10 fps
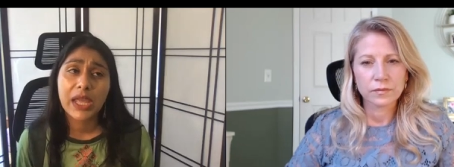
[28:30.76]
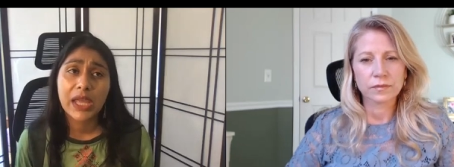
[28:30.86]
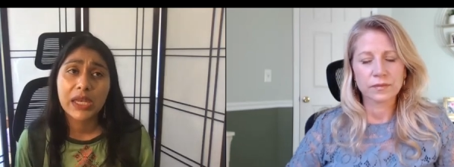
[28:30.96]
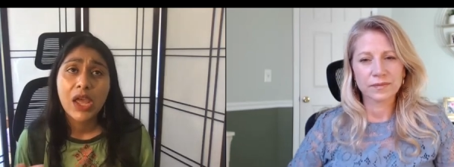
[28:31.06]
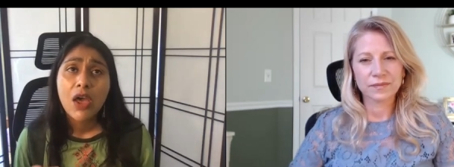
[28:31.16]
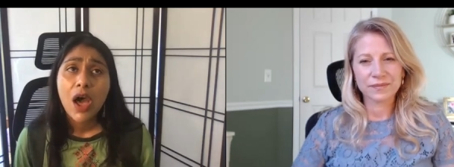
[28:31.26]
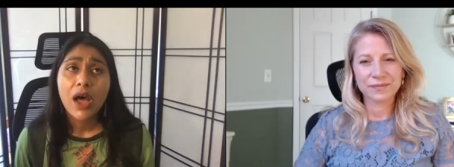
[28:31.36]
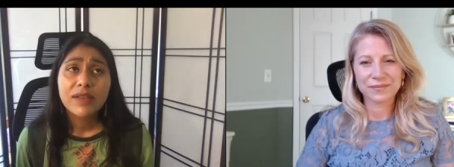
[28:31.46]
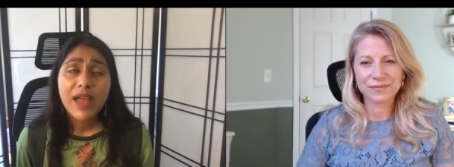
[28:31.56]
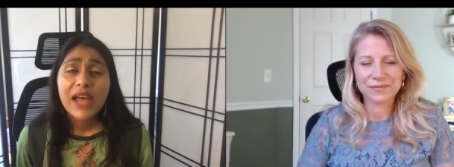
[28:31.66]
Speaker 1: And a
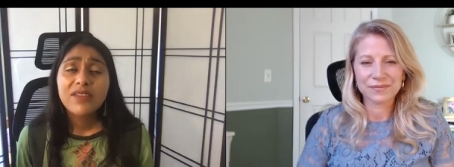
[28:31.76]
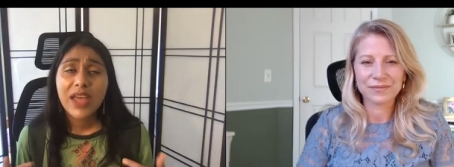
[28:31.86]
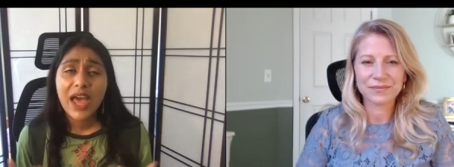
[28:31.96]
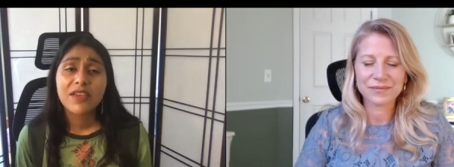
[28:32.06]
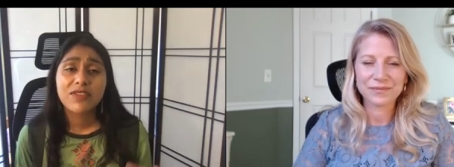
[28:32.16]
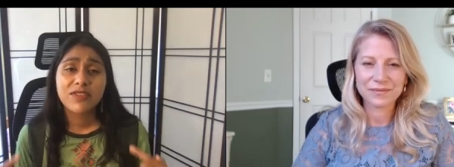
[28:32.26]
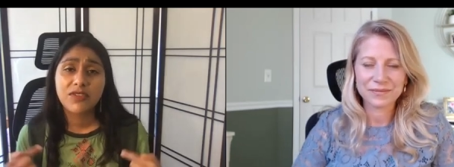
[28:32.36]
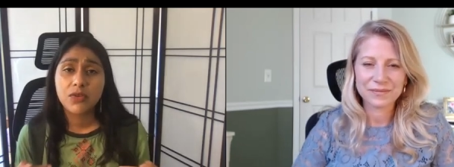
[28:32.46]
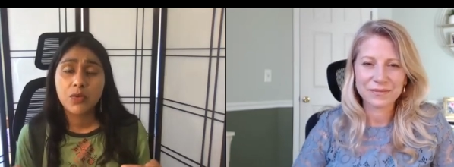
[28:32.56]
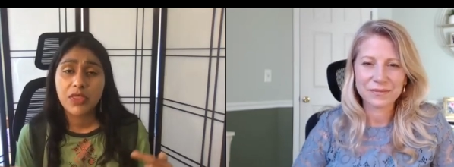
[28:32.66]
lot of it has to
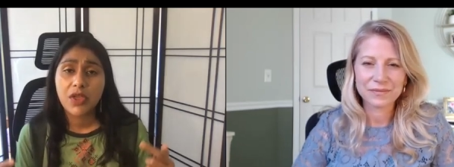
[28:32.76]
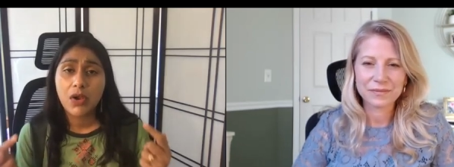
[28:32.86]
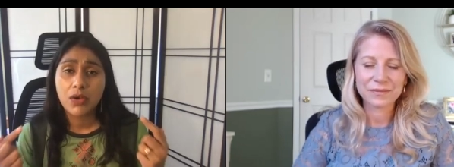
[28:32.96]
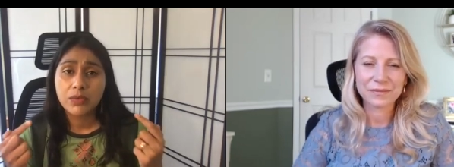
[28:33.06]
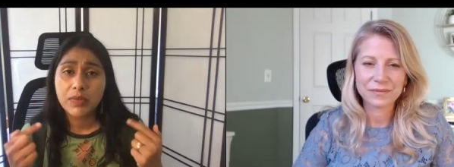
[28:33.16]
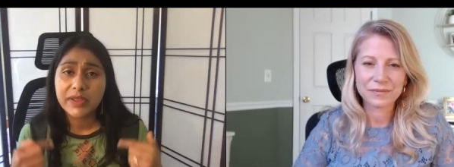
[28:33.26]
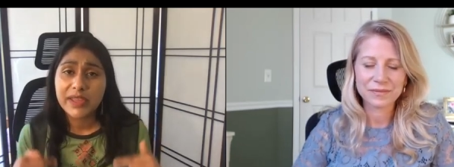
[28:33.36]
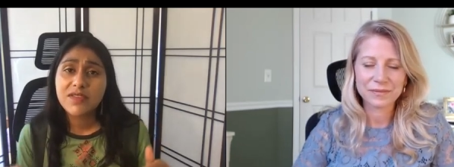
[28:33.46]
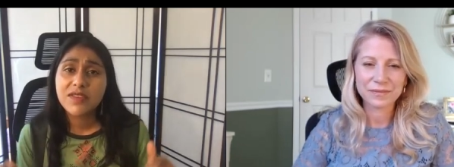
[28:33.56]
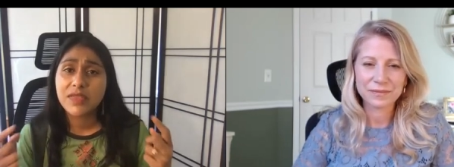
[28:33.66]
do with our own
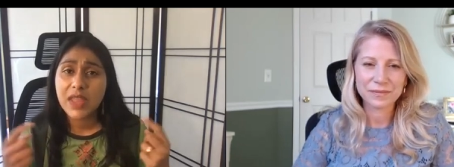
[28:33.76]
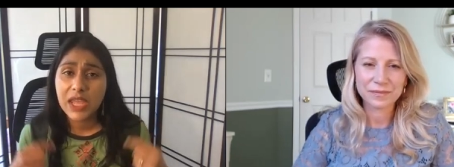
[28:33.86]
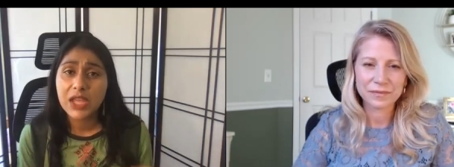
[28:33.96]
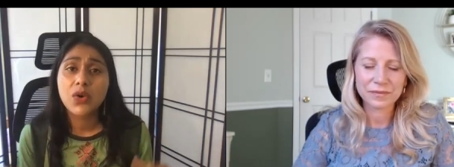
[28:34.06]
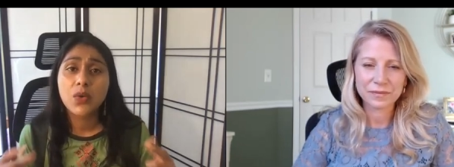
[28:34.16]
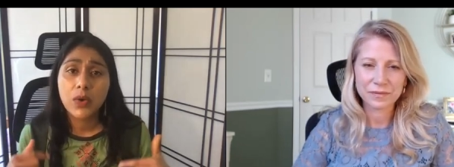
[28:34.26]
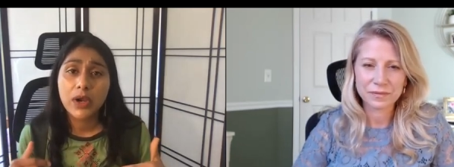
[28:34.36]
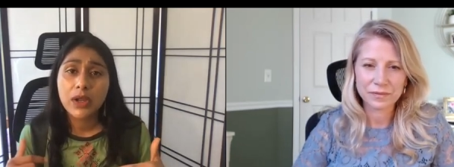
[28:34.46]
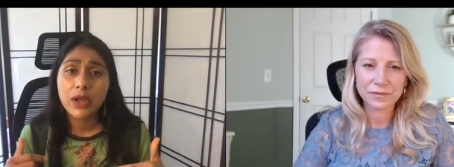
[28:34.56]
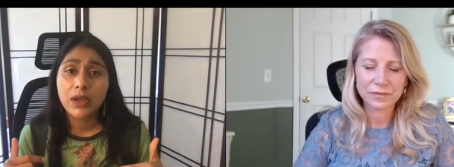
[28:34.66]
beliefs and the inner
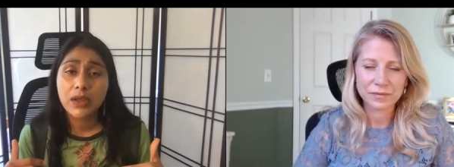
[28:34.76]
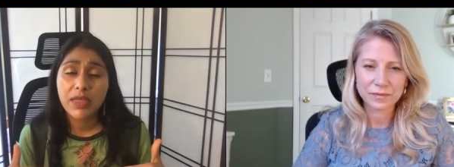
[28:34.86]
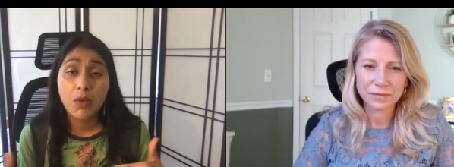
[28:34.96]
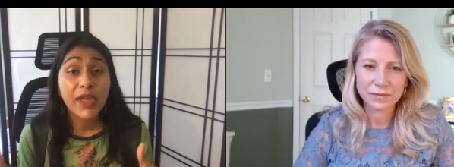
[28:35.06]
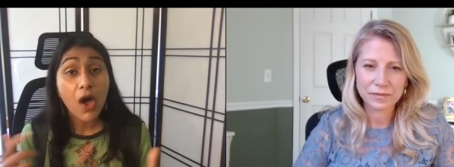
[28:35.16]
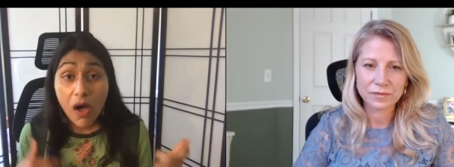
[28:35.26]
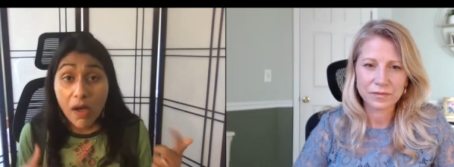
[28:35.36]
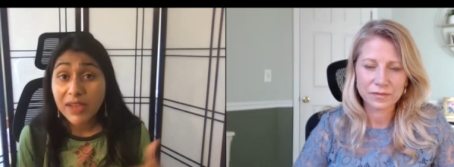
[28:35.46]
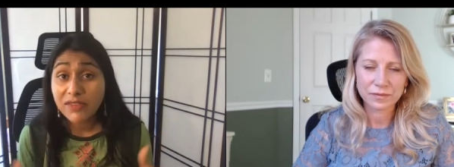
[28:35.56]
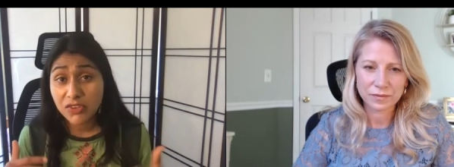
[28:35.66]
work that we all
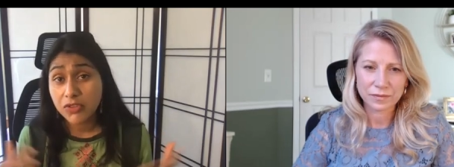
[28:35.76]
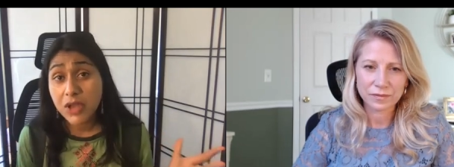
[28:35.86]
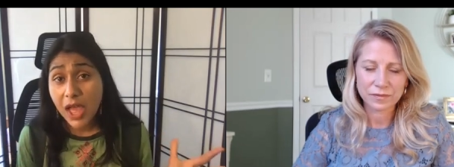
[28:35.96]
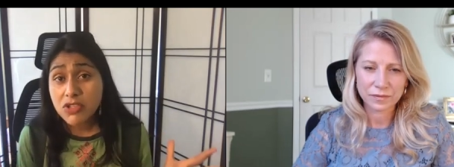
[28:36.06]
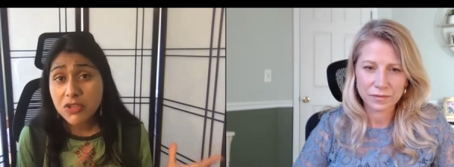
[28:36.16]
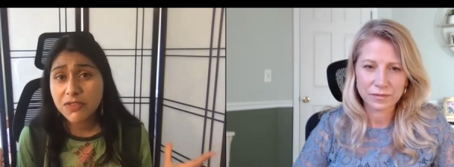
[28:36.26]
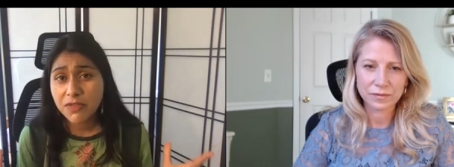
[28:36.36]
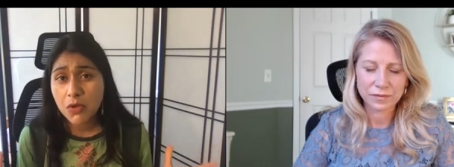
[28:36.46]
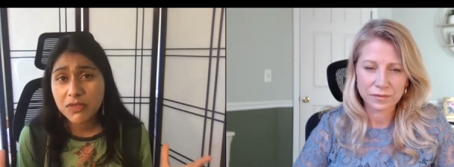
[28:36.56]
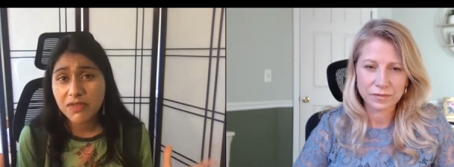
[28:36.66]
have to do, not just
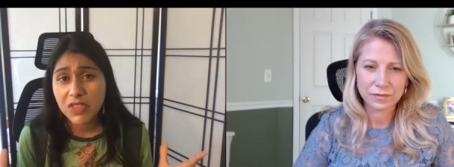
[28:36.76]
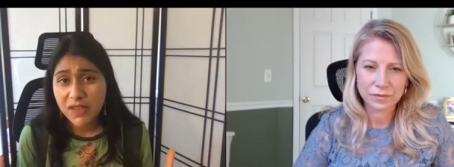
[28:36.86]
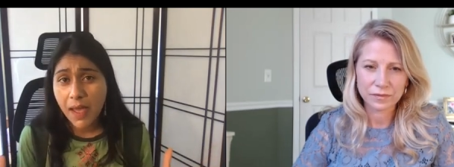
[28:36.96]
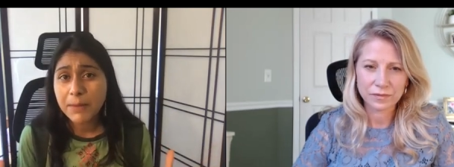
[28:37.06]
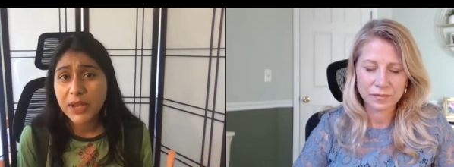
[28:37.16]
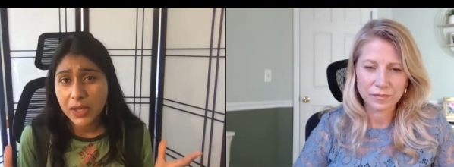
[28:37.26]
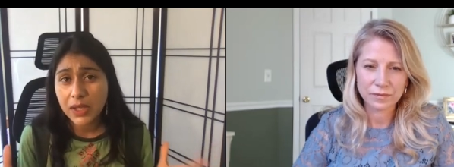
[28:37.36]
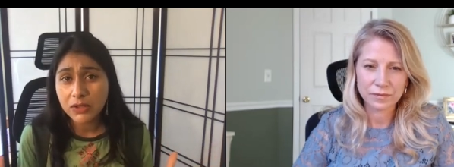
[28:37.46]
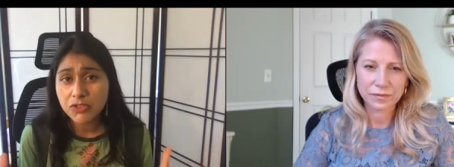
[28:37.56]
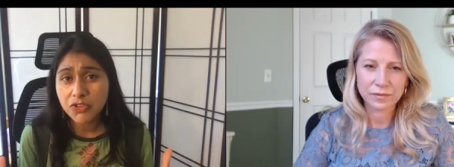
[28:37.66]
folks of the dominant
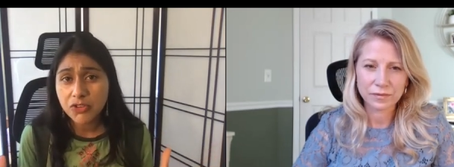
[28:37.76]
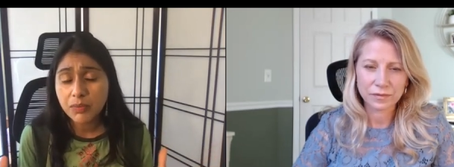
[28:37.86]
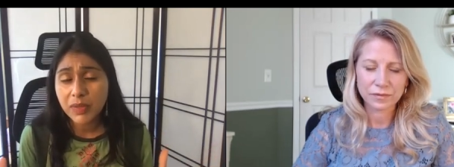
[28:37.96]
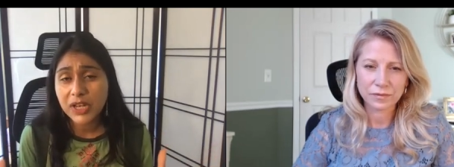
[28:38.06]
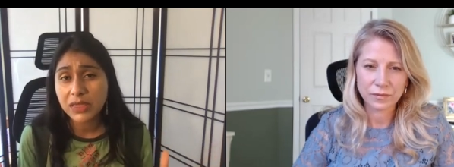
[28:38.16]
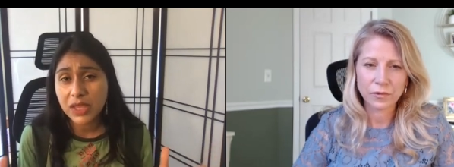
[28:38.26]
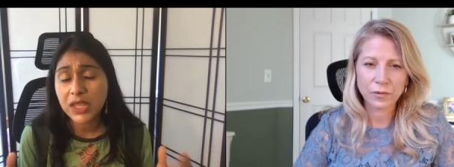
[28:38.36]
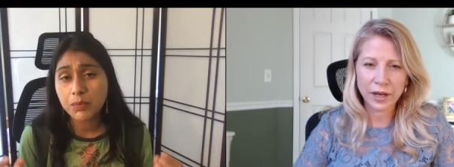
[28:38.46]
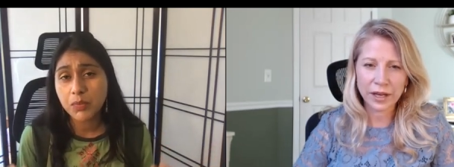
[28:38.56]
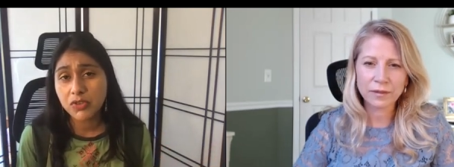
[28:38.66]
culture, but I think
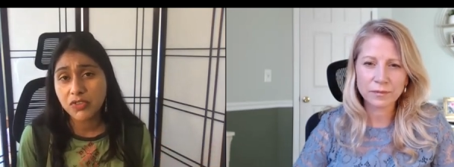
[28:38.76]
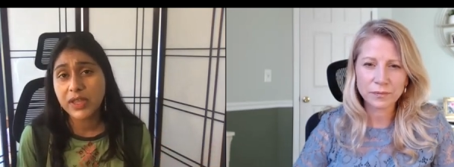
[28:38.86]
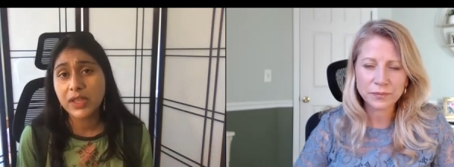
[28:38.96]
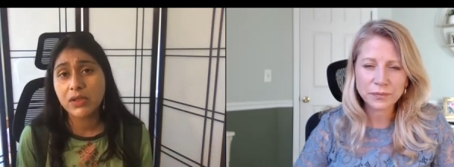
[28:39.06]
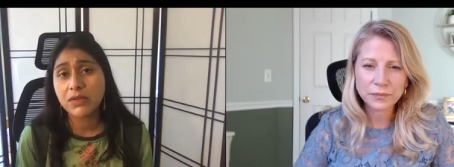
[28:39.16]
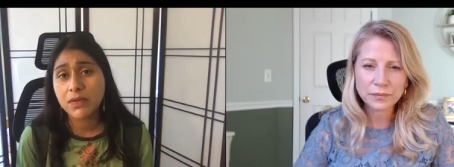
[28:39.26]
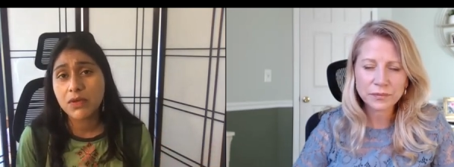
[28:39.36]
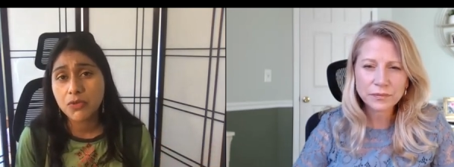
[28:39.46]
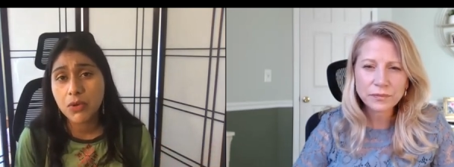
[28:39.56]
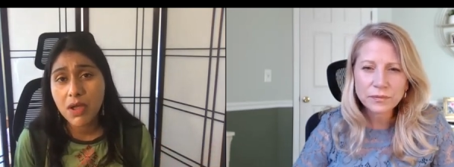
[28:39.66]
in particular
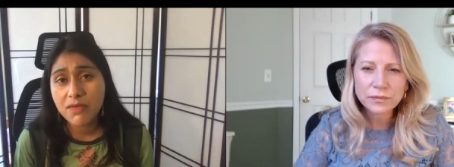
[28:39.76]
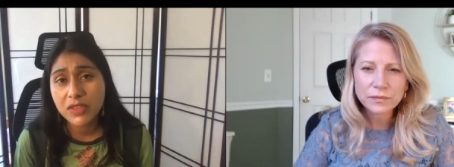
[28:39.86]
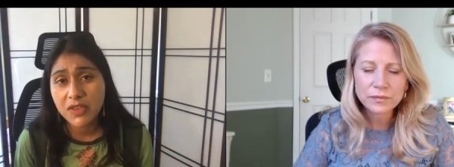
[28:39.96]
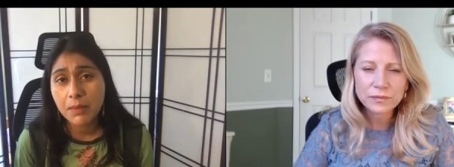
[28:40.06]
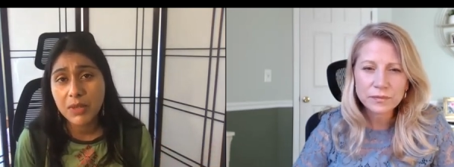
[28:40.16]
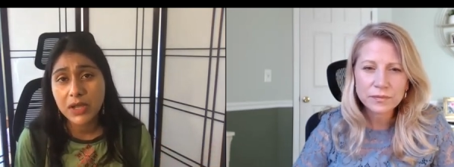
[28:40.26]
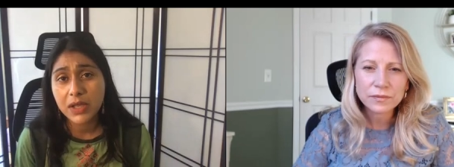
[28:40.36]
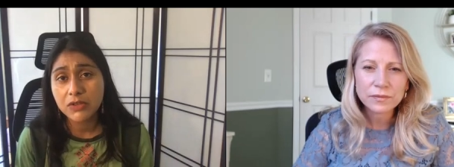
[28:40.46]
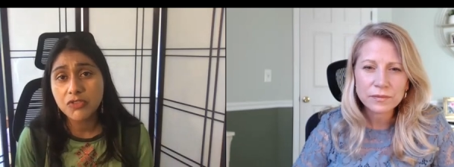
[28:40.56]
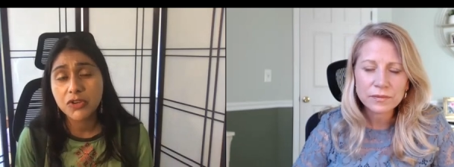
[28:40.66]
folks who are of the dominant
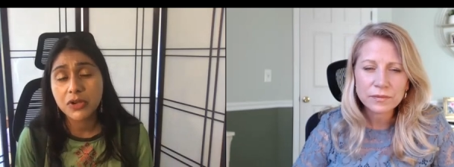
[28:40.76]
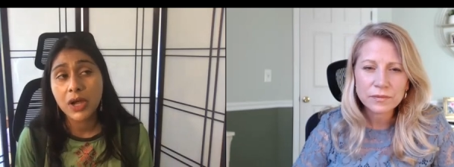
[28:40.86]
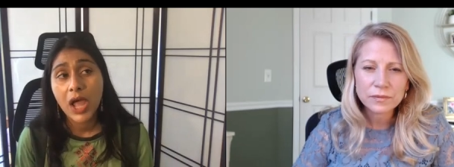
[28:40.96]
culture,